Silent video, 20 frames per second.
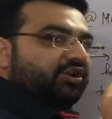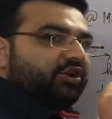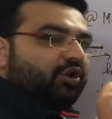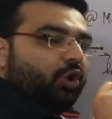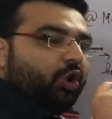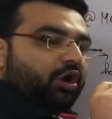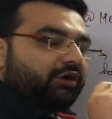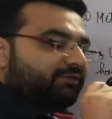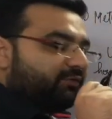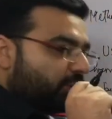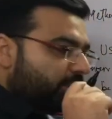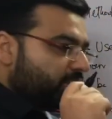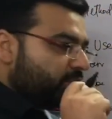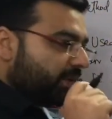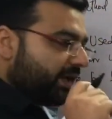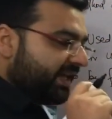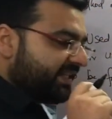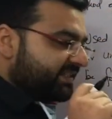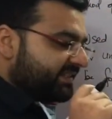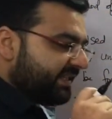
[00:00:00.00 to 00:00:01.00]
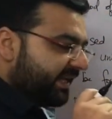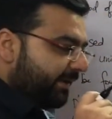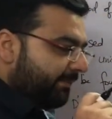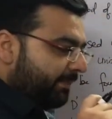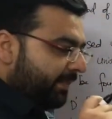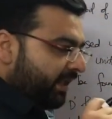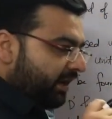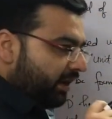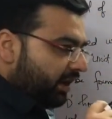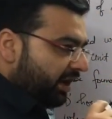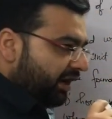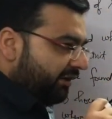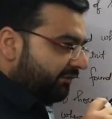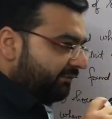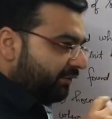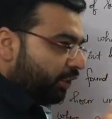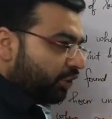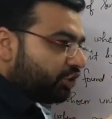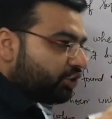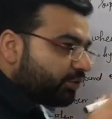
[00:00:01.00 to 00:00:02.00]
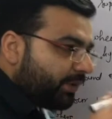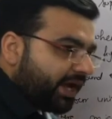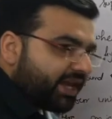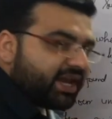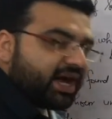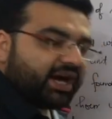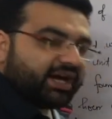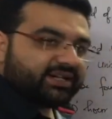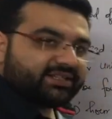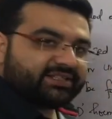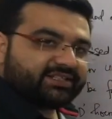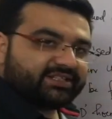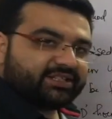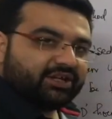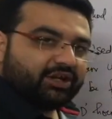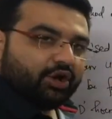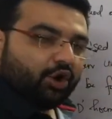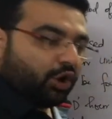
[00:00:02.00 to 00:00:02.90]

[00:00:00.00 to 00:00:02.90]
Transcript: or for you can say for 12 hours